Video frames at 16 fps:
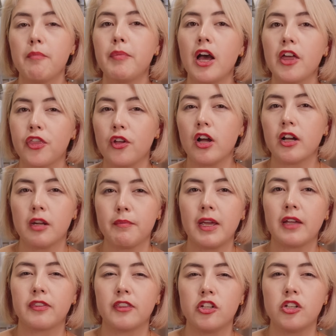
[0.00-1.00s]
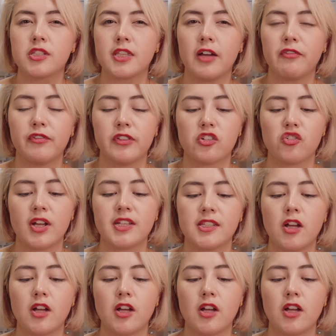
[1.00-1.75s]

but I thought I'm going to use that for the dress,